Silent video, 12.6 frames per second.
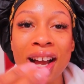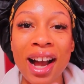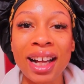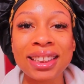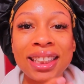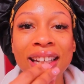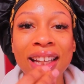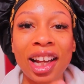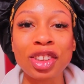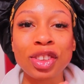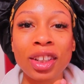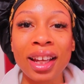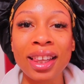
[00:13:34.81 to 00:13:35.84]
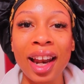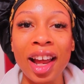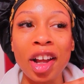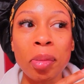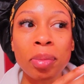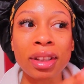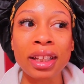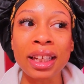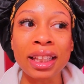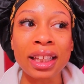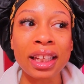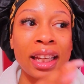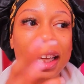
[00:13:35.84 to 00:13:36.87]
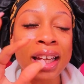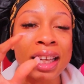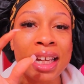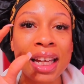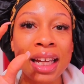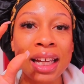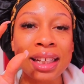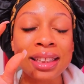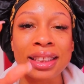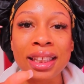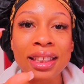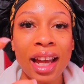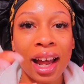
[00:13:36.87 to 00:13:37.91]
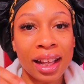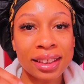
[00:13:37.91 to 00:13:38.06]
content yesterday that I completely did not.